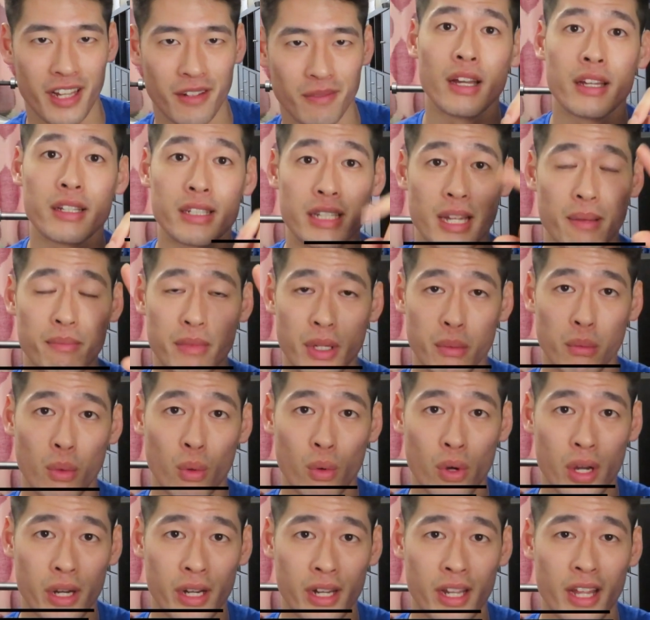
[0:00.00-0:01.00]
Tip number
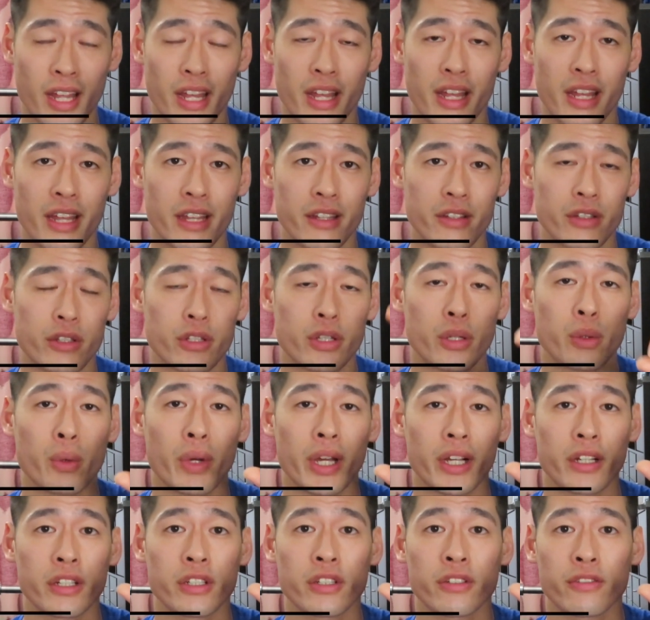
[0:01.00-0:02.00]
one is to
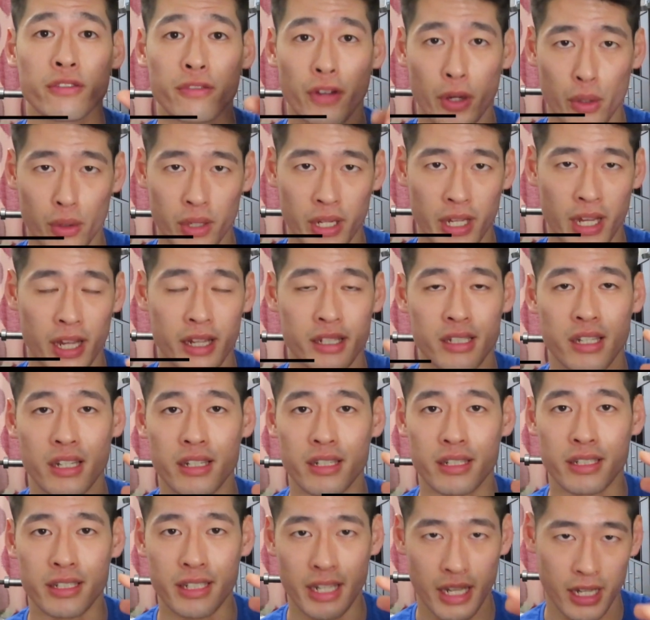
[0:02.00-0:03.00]
exfoliate
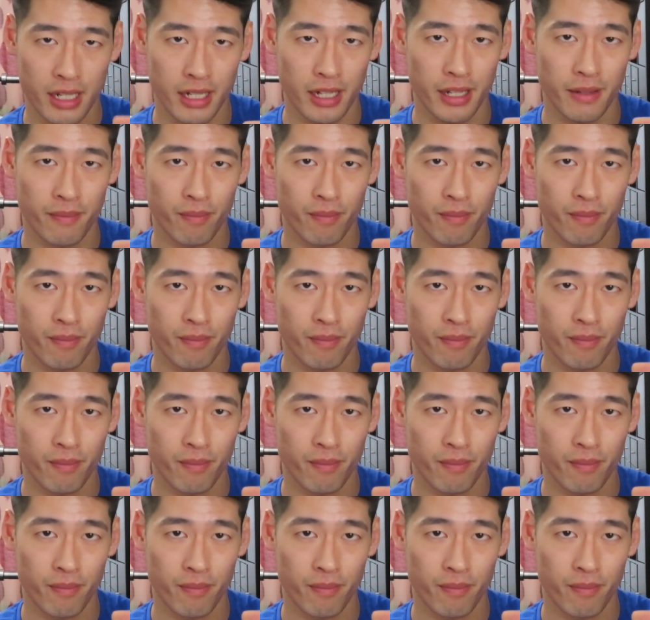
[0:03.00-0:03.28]
daily.